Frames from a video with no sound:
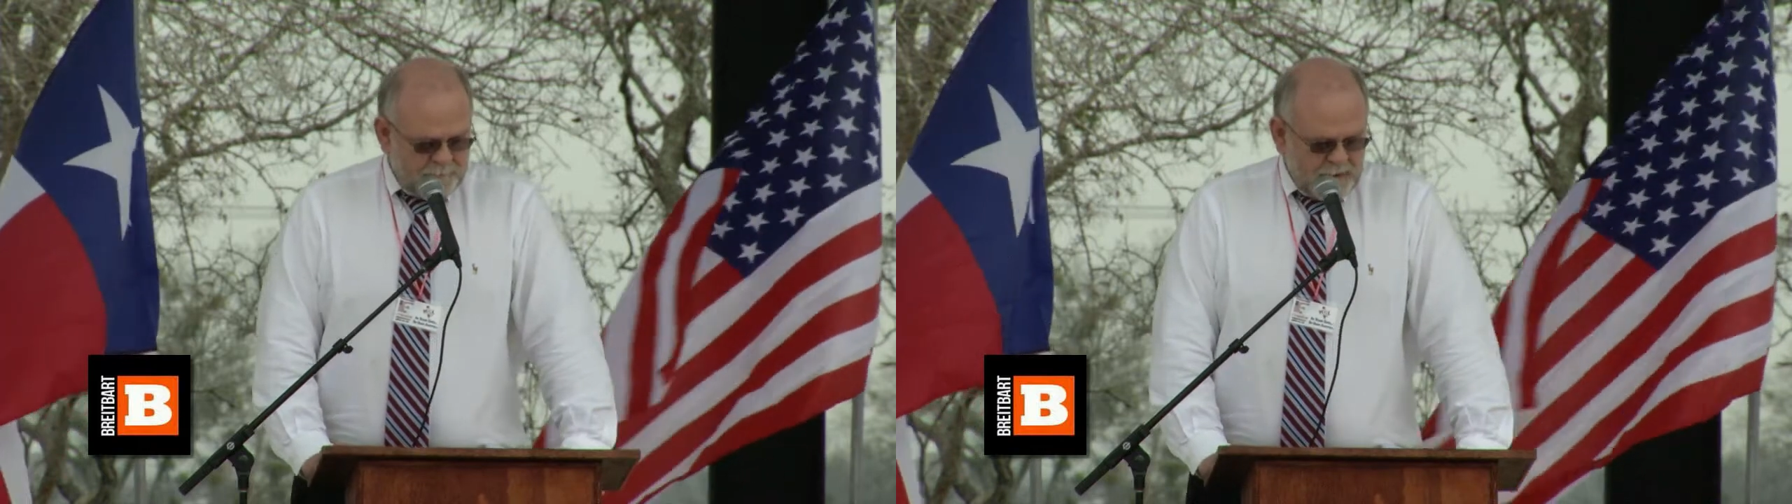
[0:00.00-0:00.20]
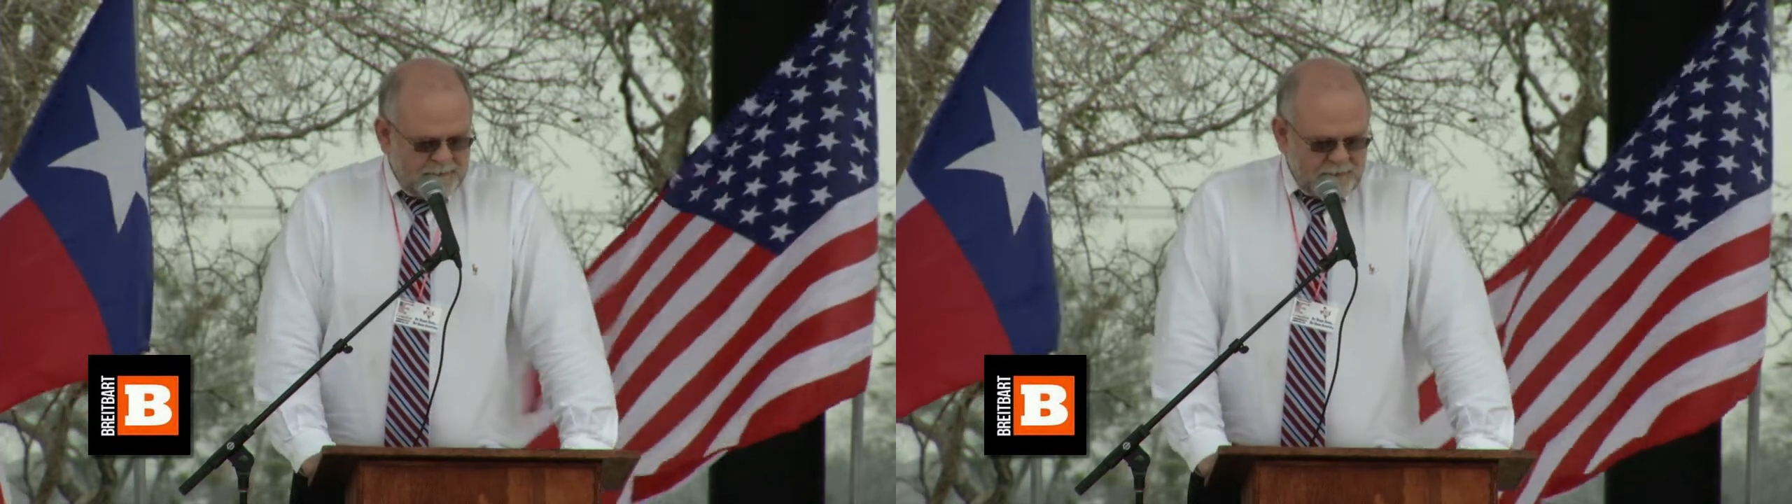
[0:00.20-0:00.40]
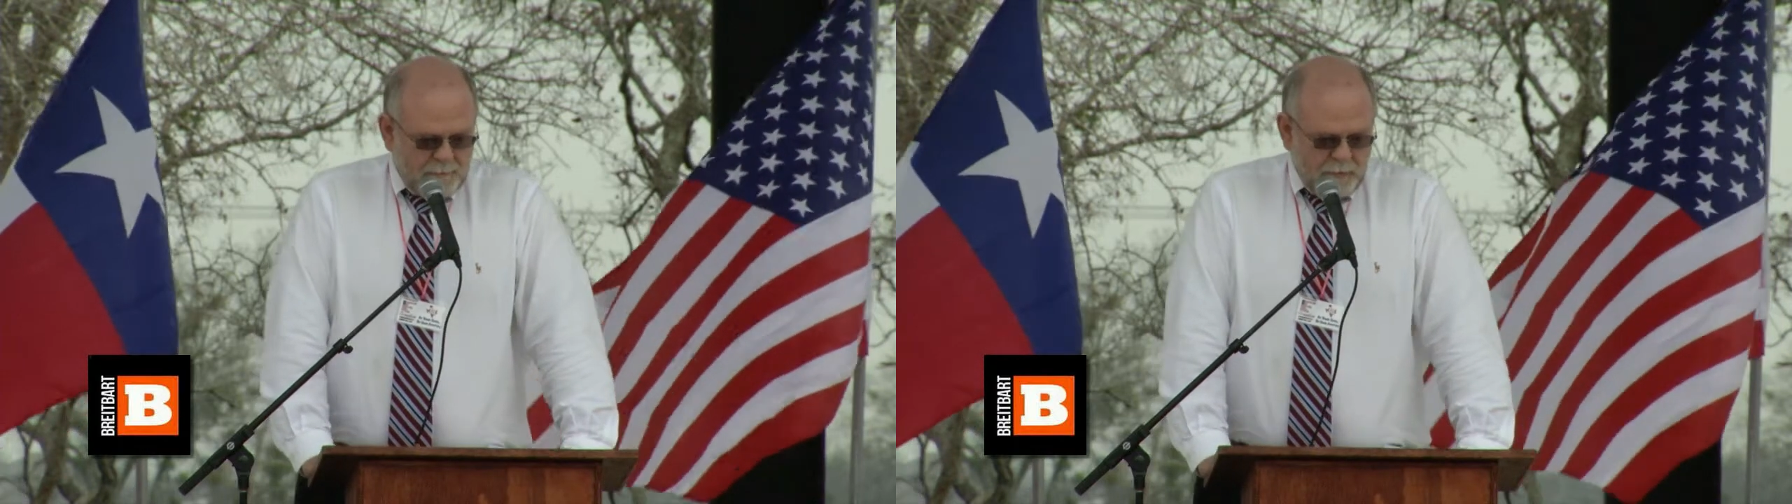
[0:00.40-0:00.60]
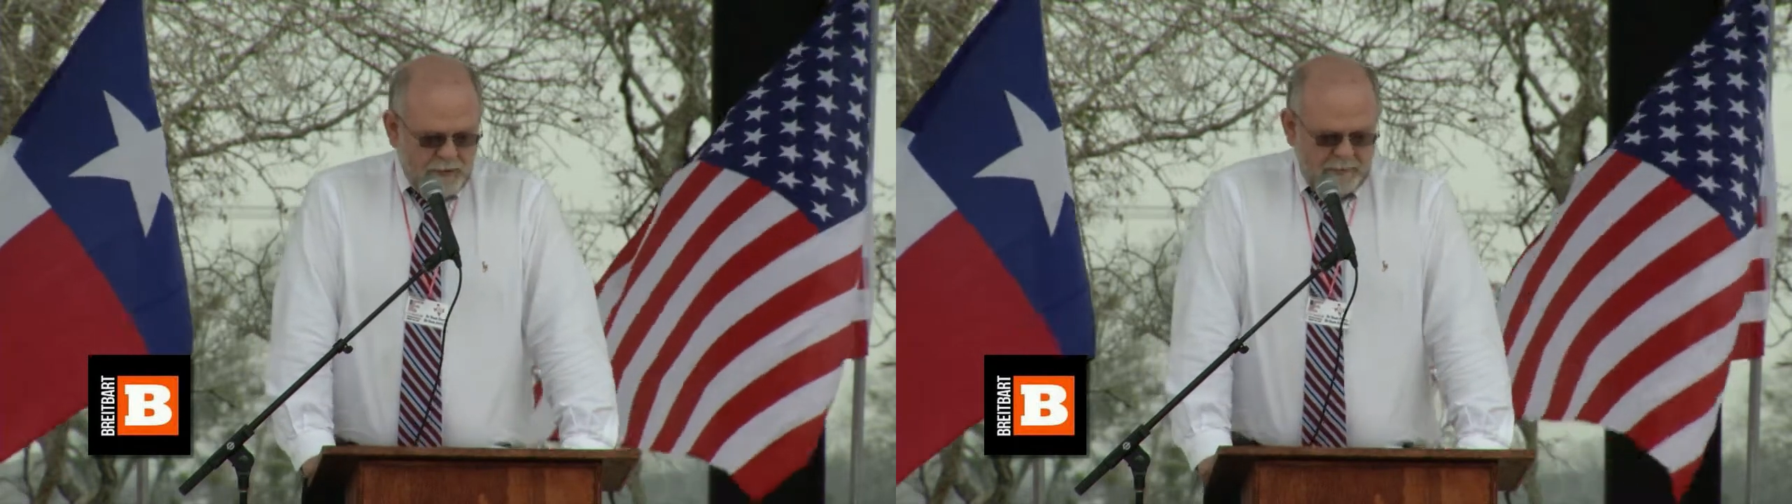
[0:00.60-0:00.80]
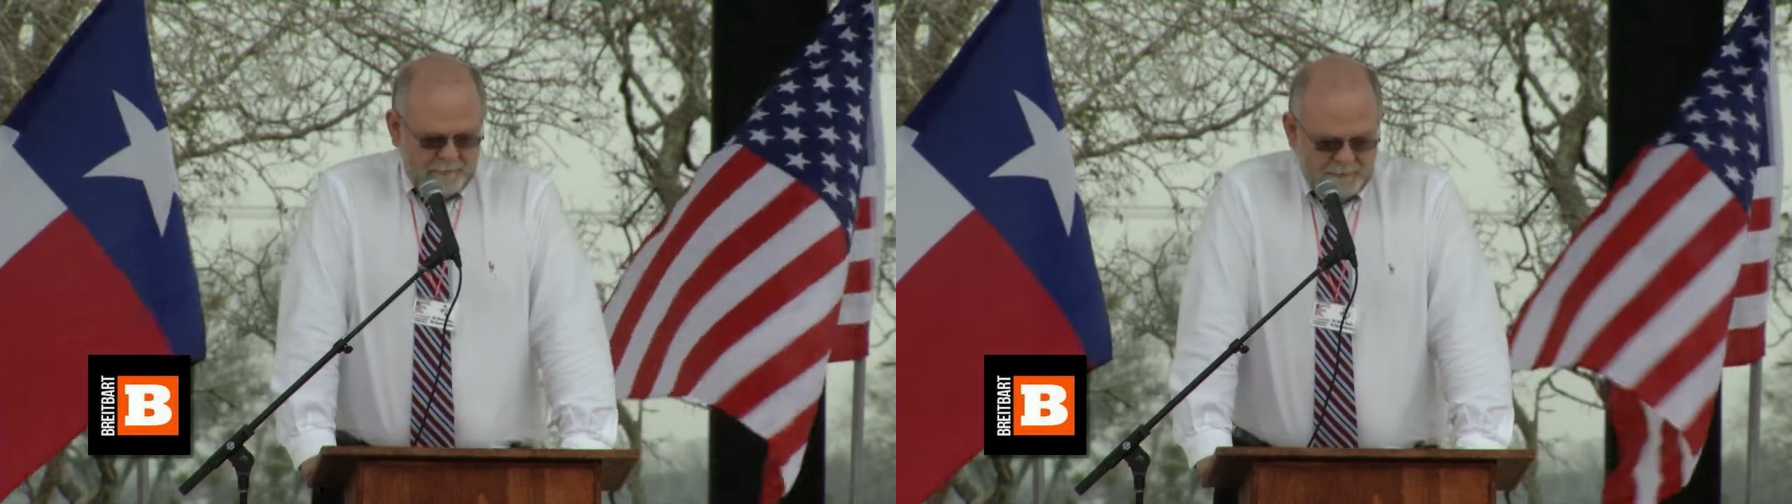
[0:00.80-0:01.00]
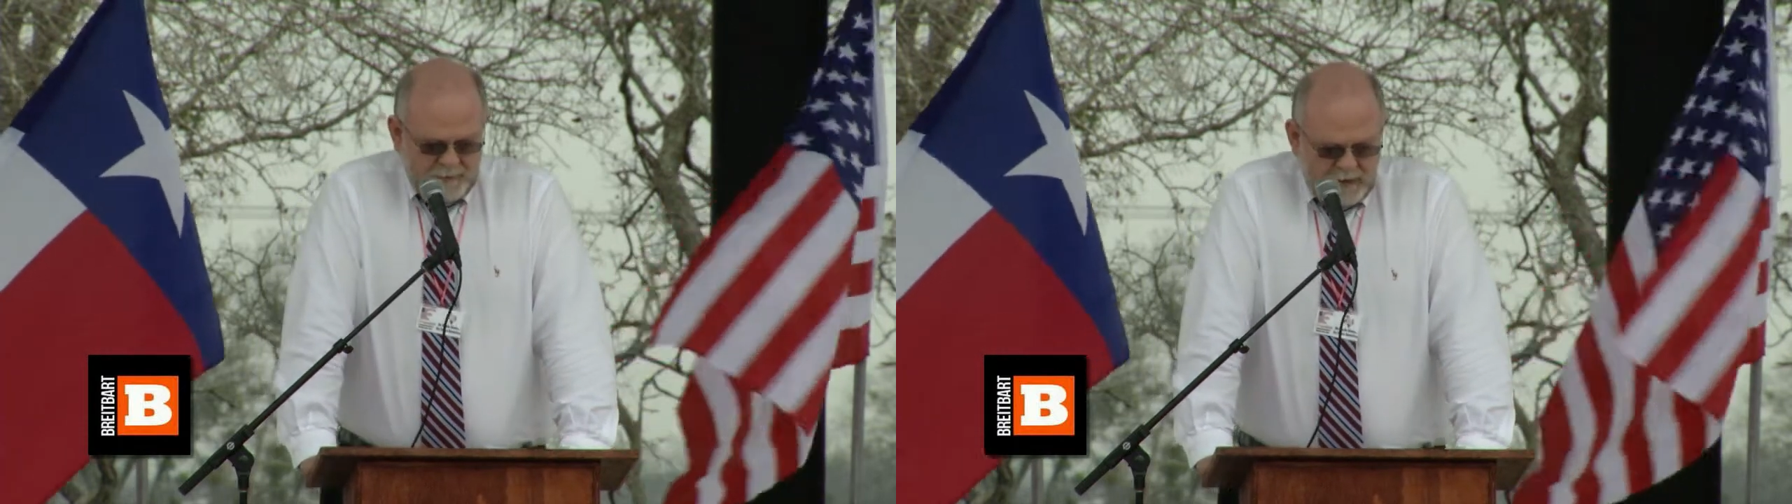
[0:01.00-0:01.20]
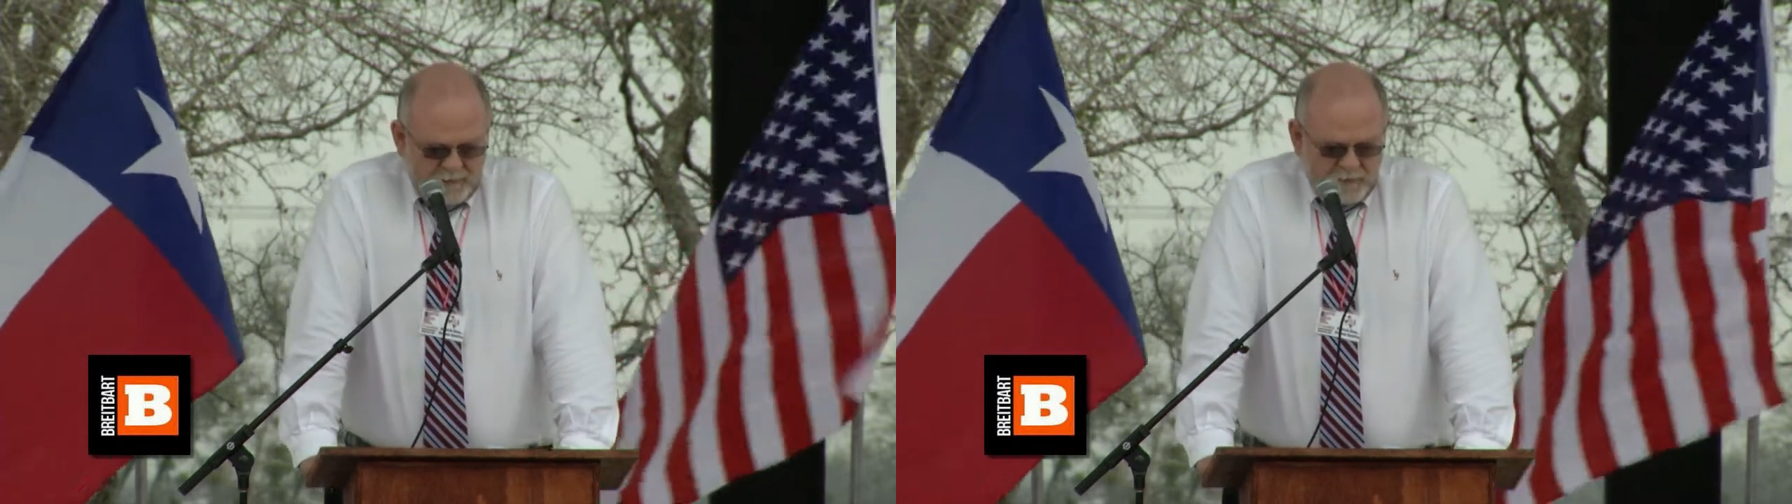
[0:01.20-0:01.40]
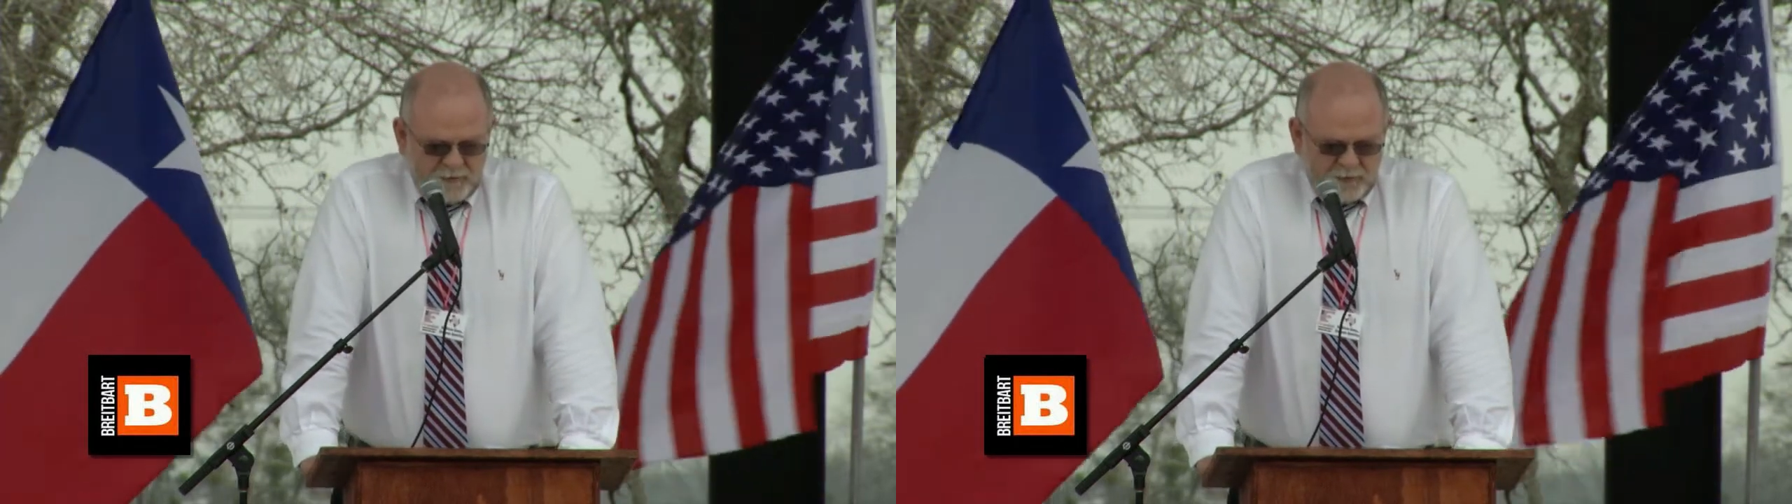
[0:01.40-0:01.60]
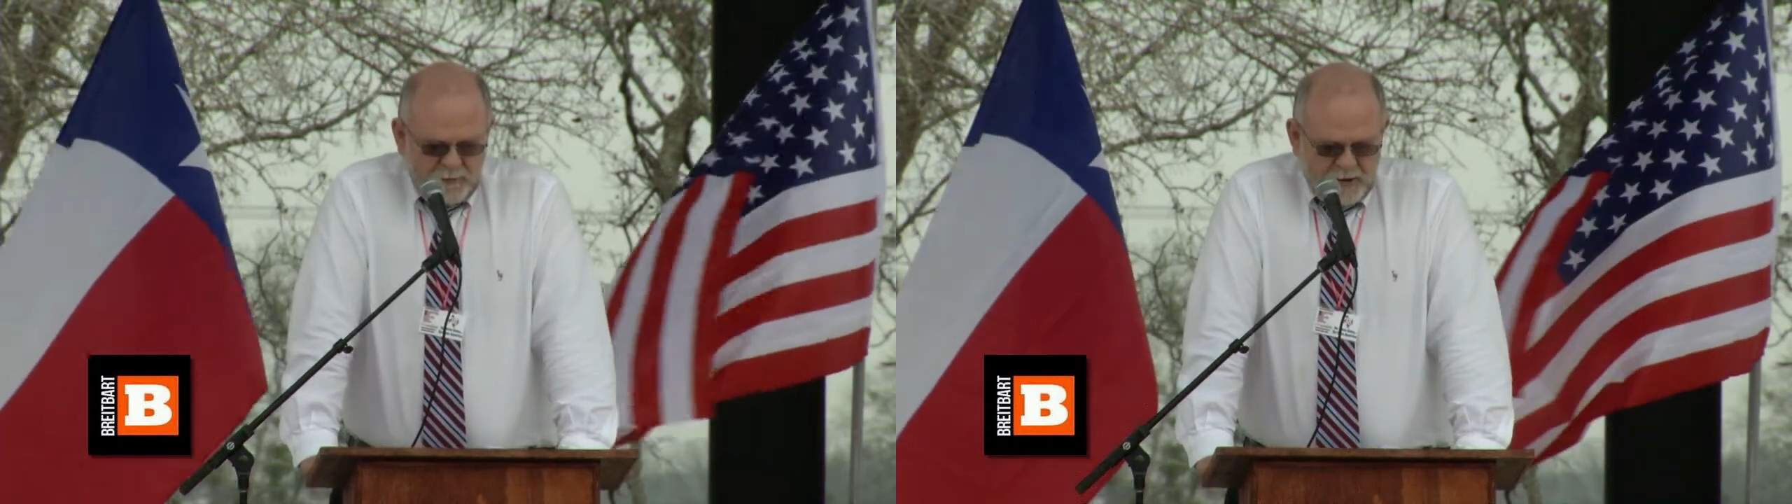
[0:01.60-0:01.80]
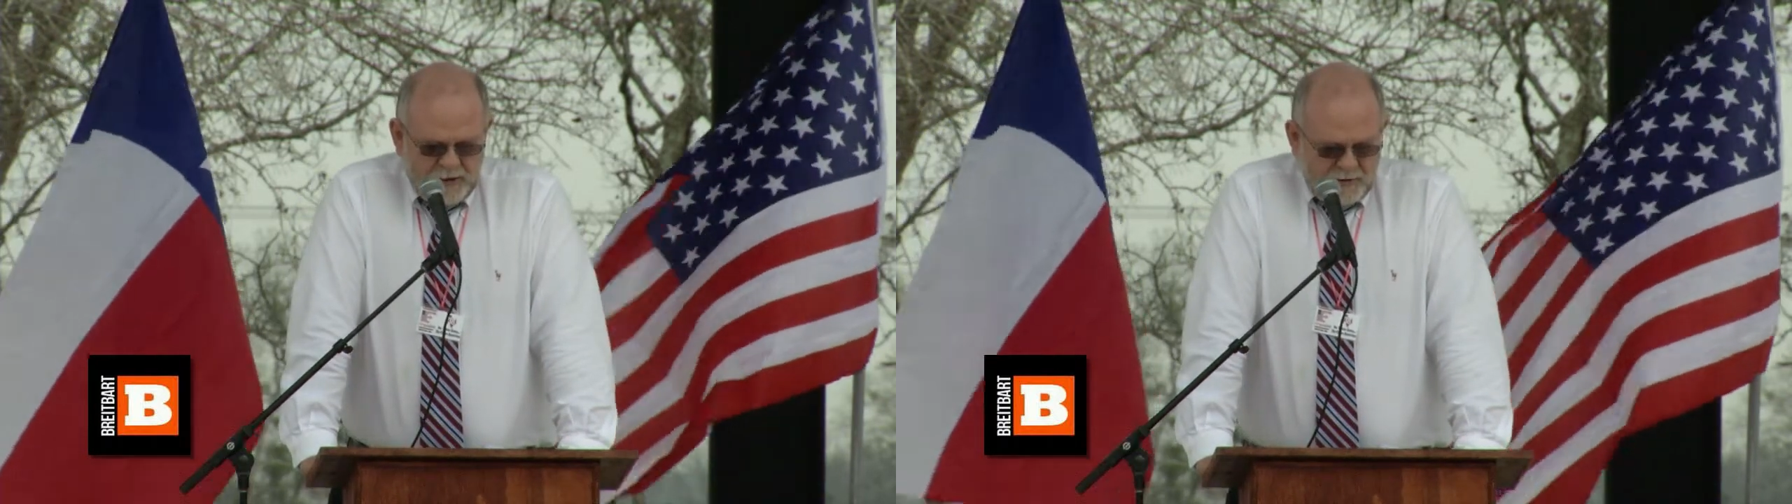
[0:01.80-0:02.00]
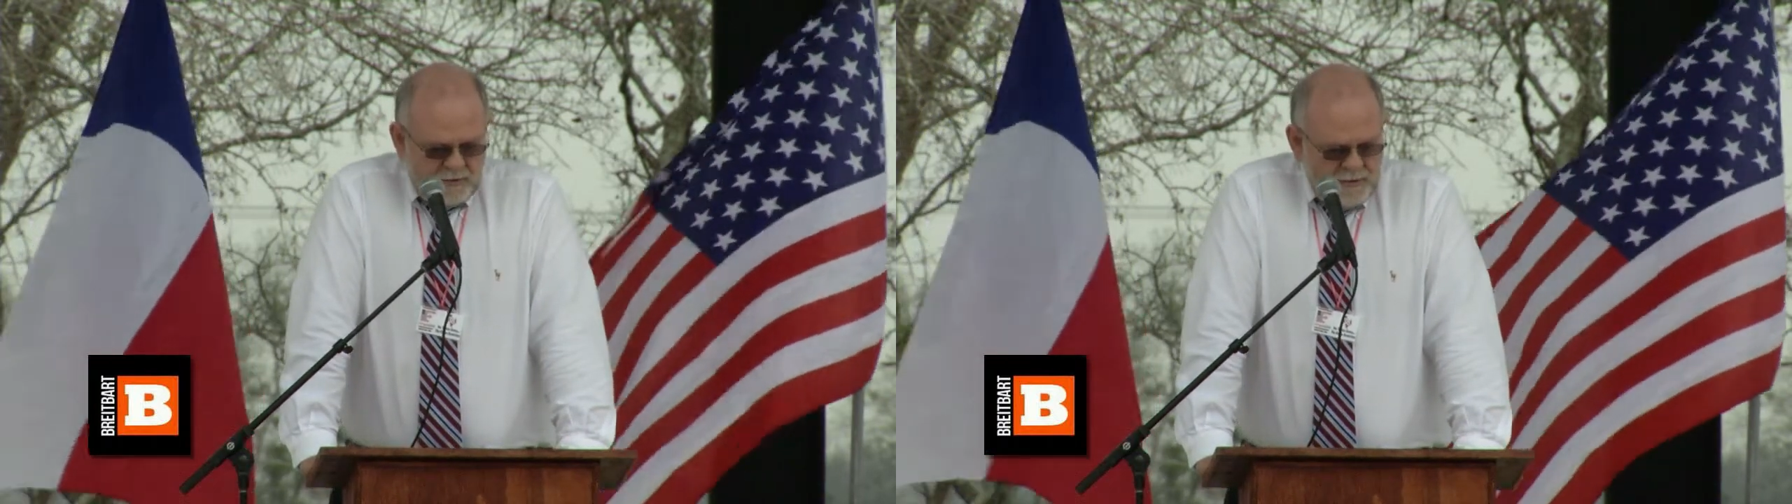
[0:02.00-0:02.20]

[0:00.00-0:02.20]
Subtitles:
At some point, it took too much